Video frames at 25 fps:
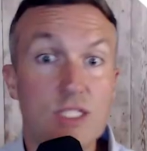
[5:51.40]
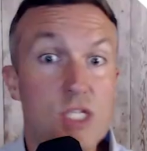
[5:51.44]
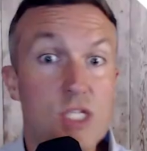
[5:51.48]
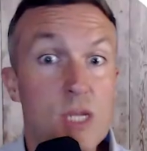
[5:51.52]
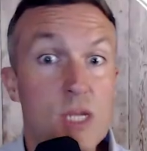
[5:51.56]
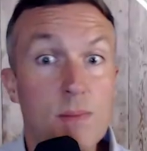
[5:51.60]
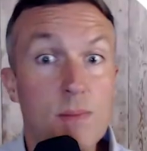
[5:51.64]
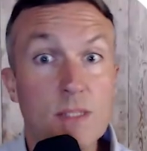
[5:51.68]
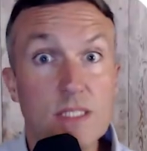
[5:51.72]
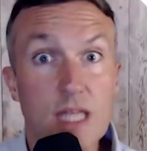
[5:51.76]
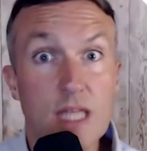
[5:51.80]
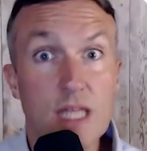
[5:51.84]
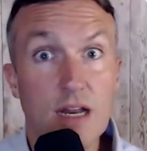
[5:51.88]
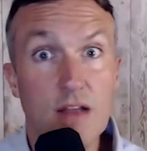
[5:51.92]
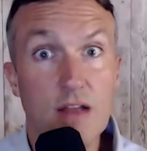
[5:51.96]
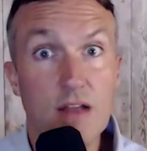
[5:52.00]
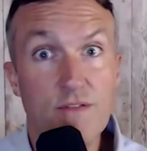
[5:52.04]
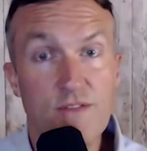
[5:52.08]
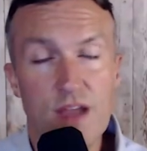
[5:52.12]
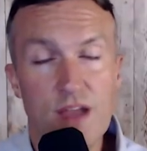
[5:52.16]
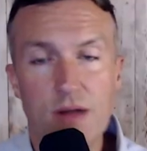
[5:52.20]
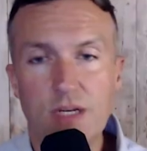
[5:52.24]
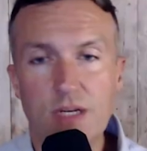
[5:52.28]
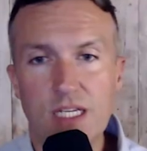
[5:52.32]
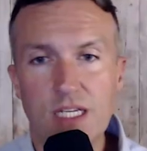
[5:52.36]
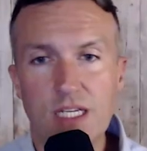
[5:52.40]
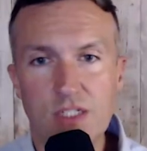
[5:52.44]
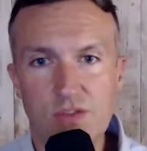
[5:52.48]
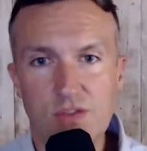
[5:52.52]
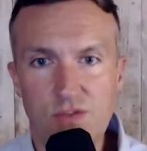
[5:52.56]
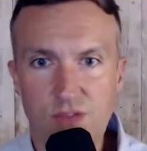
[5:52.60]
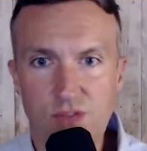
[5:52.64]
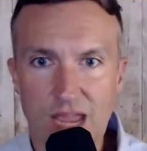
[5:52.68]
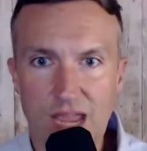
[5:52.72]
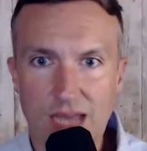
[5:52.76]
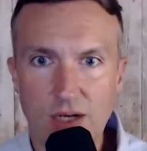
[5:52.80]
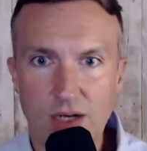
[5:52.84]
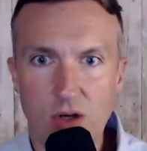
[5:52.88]
cheapest that I've found is
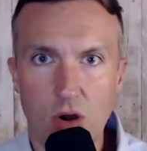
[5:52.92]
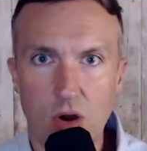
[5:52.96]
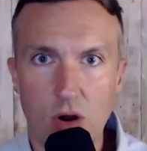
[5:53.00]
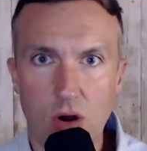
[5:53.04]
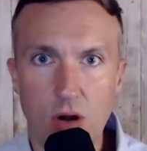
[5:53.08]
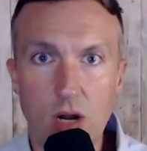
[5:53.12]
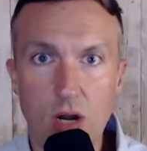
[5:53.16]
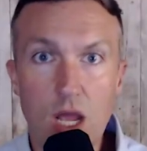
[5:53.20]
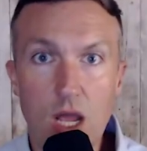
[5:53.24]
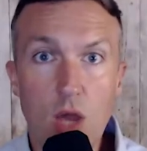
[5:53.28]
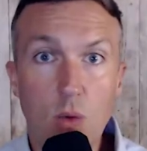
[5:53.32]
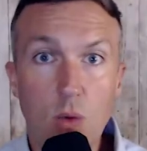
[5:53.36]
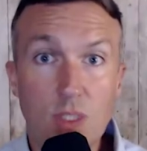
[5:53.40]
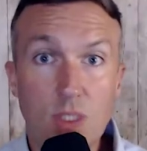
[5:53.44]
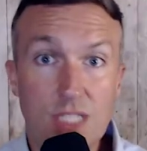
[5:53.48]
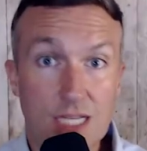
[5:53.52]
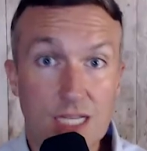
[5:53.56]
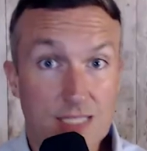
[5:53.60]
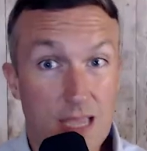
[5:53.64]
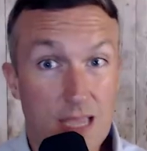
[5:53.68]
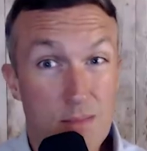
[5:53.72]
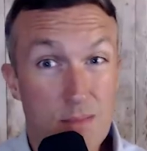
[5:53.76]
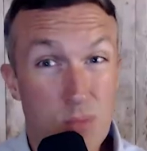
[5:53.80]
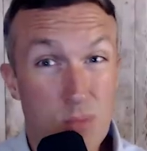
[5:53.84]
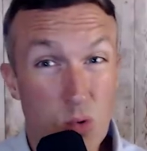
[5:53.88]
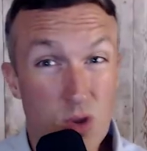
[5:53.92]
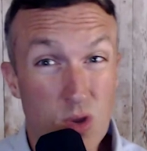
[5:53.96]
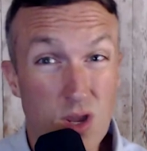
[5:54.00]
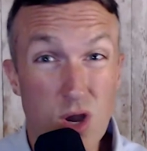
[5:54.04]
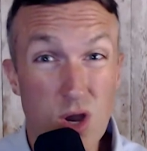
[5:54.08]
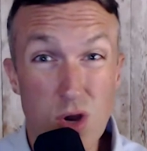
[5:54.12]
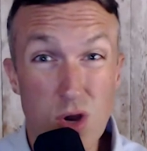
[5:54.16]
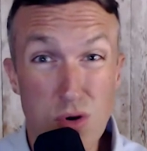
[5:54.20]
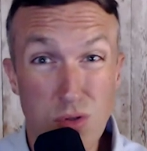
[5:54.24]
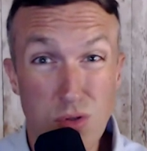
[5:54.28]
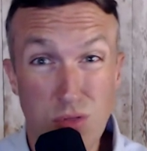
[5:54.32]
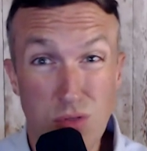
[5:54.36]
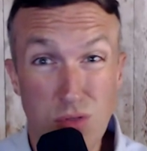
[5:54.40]
Vanguard, which has a
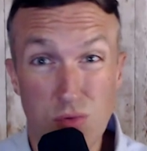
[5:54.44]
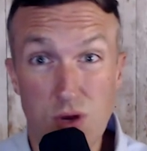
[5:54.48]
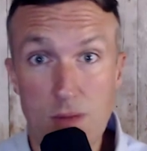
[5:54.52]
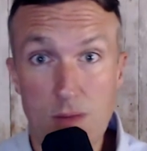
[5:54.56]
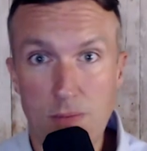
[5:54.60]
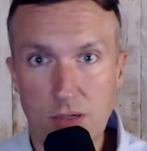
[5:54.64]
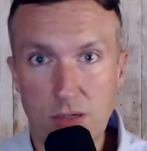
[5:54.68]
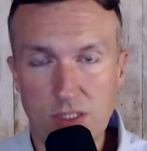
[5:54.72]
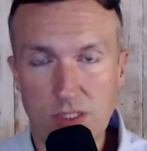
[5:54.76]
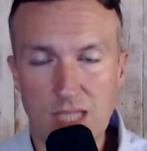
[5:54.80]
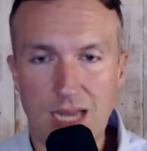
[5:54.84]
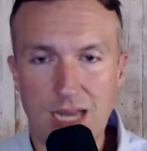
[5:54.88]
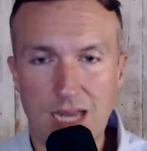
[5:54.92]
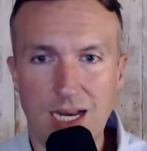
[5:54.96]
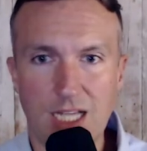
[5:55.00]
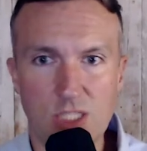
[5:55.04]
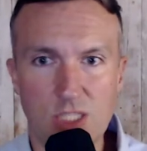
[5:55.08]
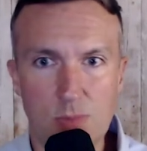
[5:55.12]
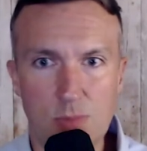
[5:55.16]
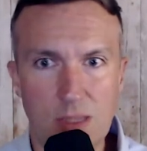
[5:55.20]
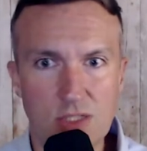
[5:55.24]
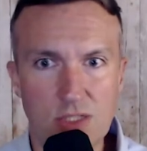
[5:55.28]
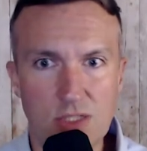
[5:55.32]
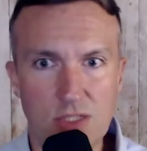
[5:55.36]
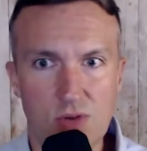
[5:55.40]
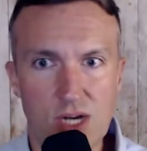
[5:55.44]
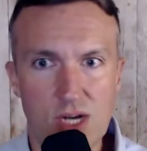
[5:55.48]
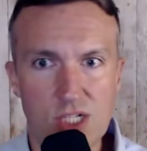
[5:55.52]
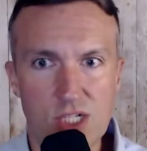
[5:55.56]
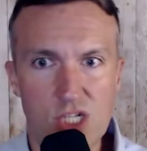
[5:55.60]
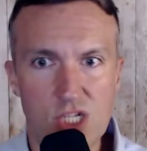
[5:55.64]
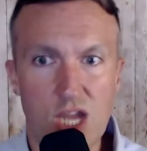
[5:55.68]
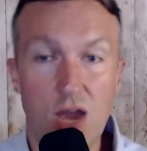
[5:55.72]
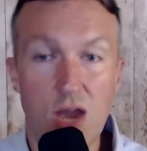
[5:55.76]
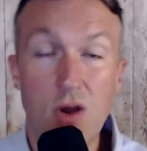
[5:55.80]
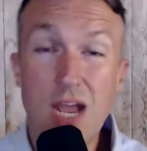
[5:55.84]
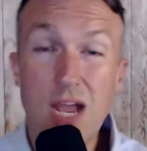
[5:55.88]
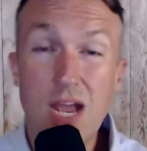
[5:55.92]
0.03% expense
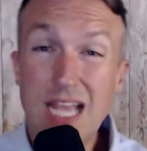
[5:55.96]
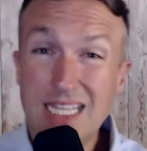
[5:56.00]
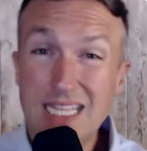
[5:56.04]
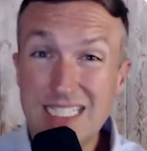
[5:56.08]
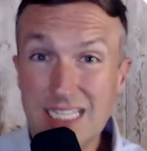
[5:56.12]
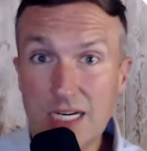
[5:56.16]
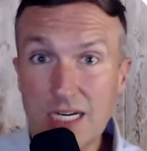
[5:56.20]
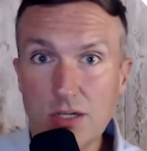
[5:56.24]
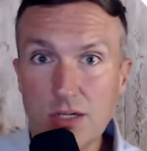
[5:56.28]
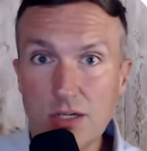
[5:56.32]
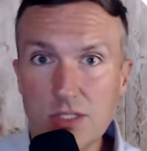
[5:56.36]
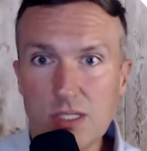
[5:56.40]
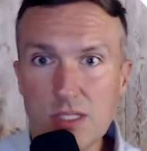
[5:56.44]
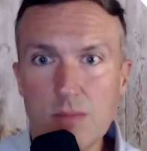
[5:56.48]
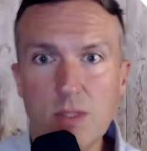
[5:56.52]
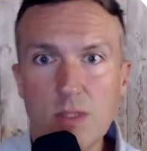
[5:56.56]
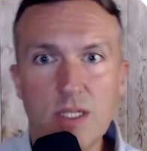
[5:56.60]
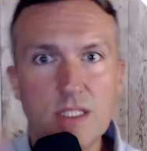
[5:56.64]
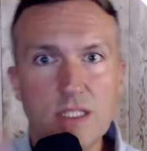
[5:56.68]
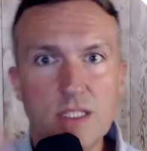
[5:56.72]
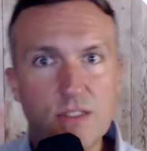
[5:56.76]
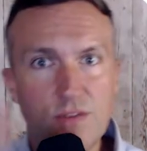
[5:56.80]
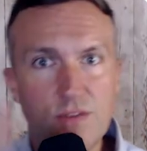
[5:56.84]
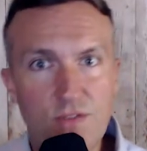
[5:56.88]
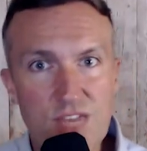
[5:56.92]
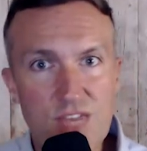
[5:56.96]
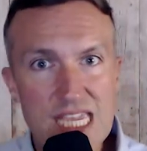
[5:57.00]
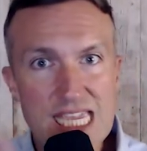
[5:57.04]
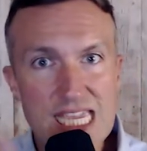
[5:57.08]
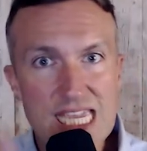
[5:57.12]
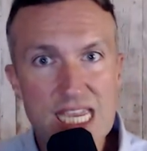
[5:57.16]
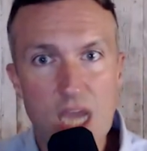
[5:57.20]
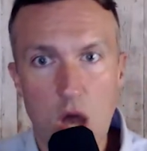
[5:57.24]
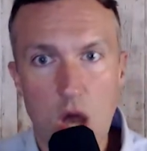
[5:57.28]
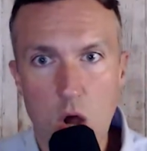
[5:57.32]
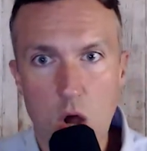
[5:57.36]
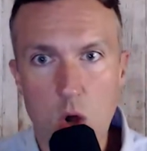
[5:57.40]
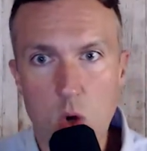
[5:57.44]
ratio. The ticker symbol is
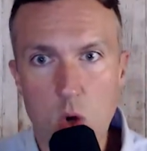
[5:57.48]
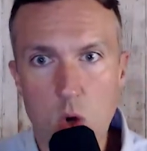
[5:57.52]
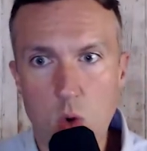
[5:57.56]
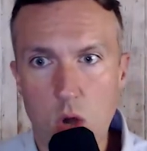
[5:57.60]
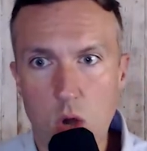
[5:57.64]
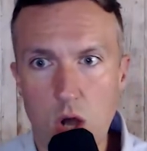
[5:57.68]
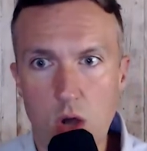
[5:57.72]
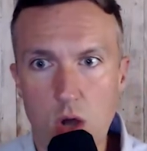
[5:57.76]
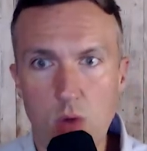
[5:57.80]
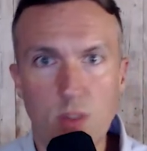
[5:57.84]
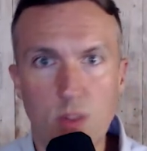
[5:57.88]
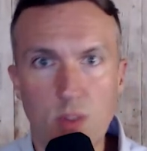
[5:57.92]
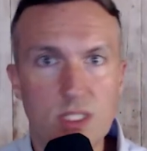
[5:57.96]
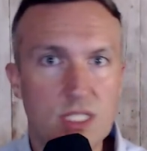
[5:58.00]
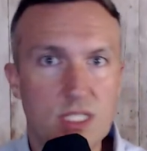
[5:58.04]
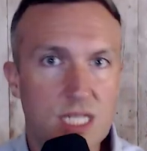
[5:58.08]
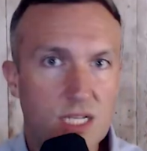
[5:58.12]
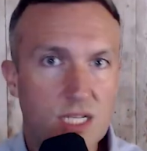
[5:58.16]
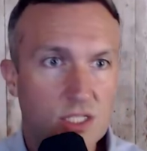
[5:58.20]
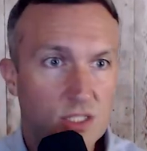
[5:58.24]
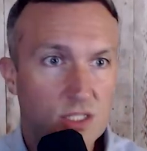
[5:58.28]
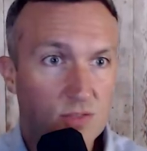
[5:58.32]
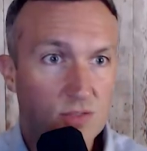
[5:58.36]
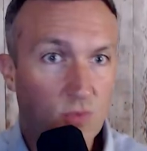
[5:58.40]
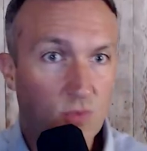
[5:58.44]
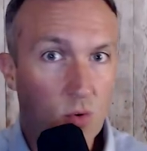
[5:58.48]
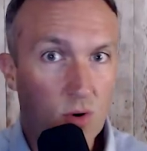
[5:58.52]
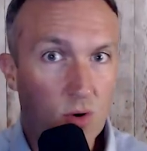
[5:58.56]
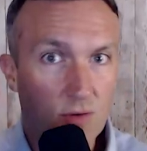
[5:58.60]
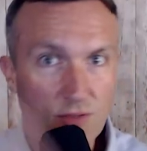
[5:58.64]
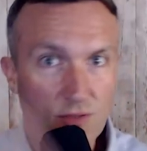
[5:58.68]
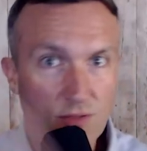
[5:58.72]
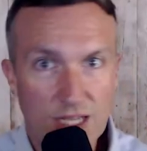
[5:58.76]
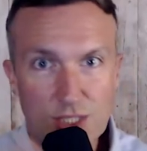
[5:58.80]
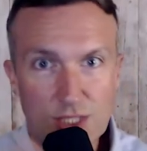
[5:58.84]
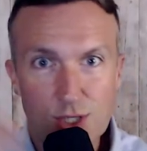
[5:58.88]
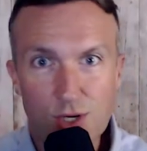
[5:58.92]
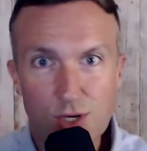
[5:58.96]
VOO, which stands for
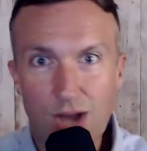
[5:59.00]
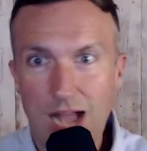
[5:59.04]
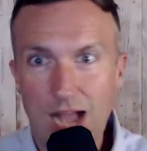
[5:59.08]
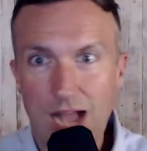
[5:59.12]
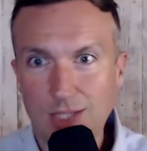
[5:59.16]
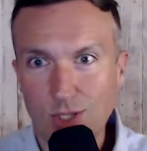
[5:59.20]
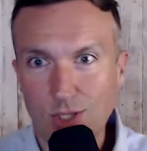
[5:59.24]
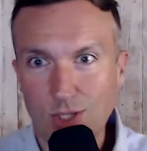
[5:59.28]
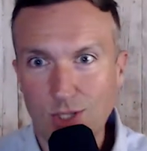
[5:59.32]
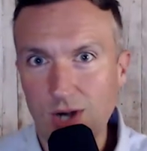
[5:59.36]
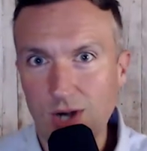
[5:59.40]
Victor, Oscar,